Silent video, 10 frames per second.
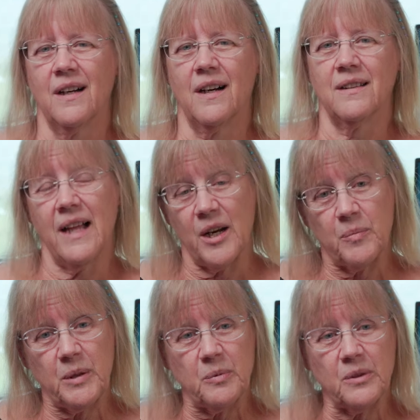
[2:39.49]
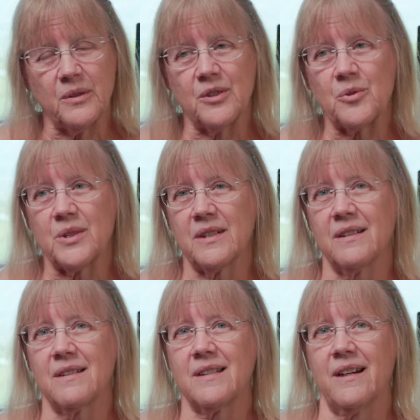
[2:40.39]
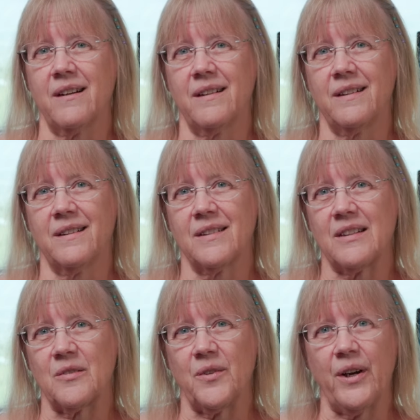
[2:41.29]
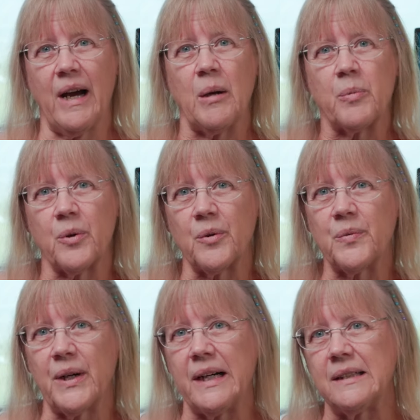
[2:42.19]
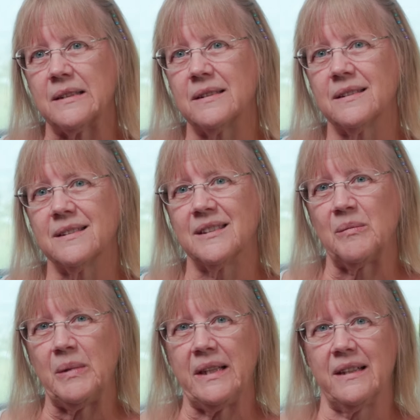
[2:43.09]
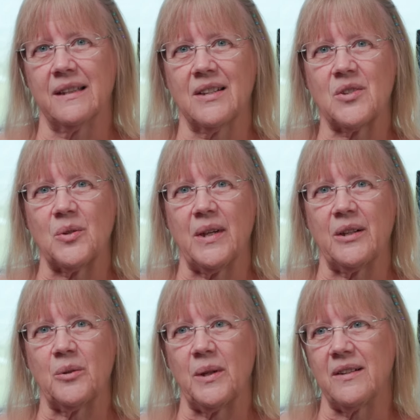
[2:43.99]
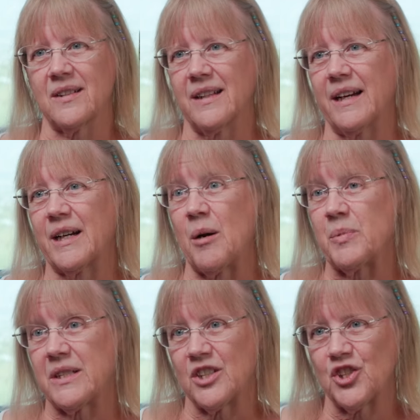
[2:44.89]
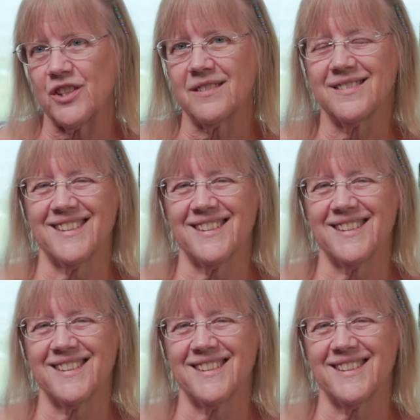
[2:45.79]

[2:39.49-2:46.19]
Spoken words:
A lot of people are interested in this area. It has a very high profile in the media, so that creates a lot of competition.